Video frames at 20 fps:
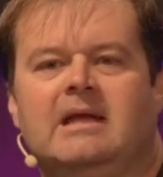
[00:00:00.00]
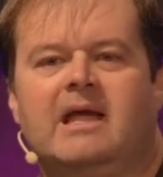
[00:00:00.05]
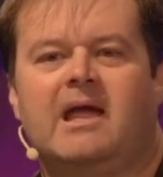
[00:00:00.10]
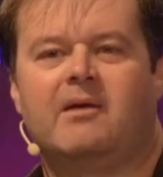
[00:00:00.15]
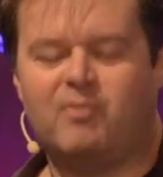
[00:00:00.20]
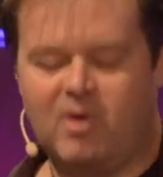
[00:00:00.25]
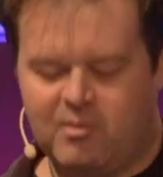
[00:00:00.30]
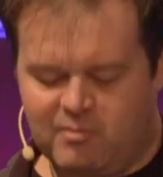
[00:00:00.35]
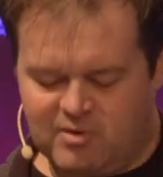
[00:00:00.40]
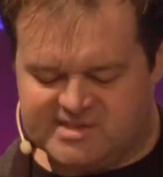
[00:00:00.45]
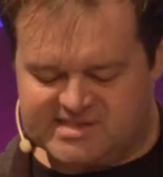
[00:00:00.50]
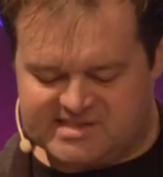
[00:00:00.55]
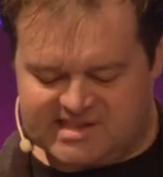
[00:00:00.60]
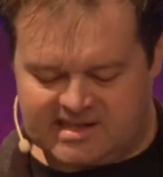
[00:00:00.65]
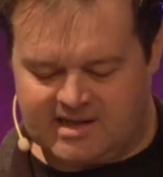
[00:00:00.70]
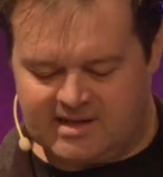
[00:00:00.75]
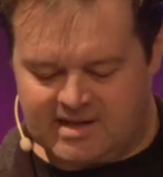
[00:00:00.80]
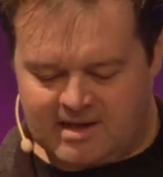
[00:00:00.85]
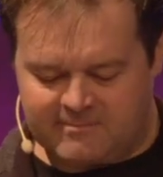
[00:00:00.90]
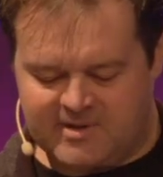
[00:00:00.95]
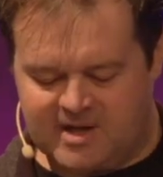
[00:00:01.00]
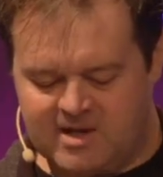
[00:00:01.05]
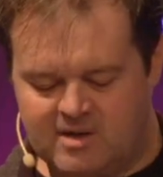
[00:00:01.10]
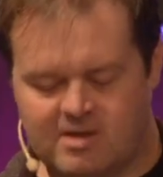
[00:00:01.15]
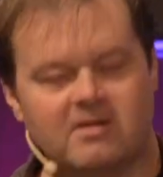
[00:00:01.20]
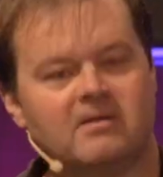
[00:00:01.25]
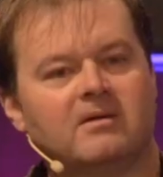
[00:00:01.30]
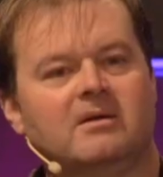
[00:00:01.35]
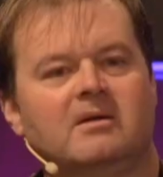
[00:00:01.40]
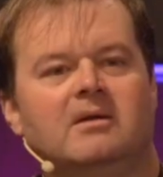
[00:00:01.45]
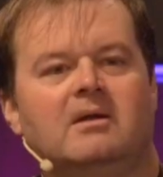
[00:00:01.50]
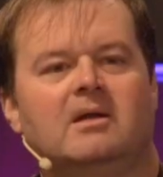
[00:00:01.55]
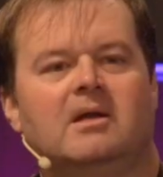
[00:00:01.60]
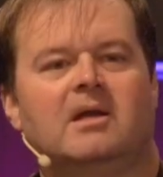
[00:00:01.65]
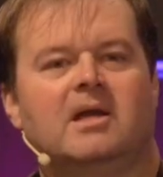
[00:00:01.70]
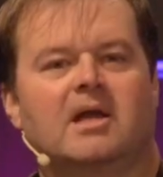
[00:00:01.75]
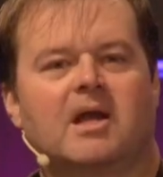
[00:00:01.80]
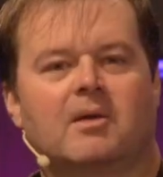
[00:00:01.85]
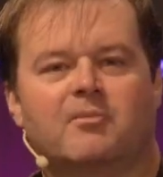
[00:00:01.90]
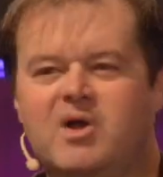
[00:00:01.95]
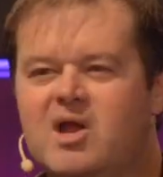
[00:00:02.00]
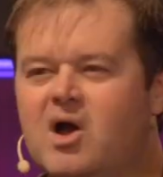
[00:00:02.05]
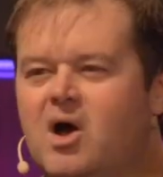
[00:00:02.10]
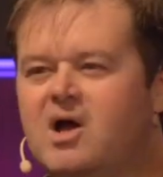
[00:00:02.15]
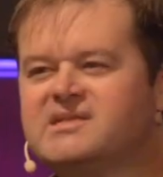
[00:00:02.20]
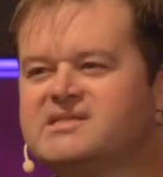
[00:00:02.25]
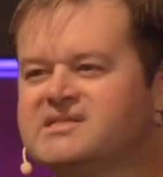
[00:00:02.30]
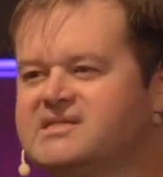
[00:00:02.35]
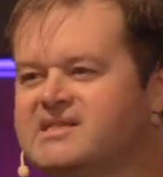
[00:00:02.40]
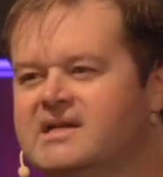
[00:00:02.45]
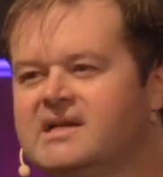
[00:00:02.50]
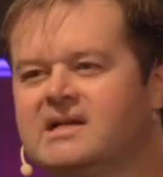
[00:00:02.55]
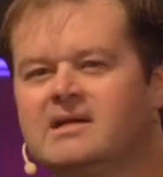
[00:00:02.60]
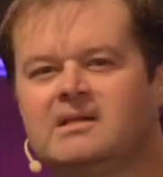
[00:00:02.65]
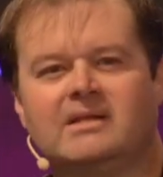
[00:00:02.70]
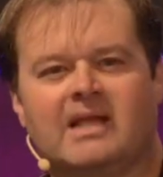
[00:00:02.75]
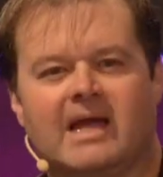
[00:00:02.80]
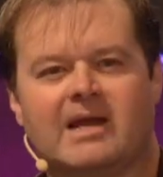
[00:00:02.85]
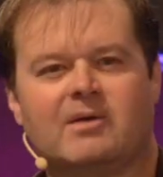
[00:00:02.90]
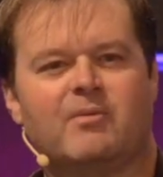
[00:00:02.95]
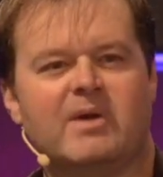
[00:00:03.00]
And when we're singing up here, can we all sing like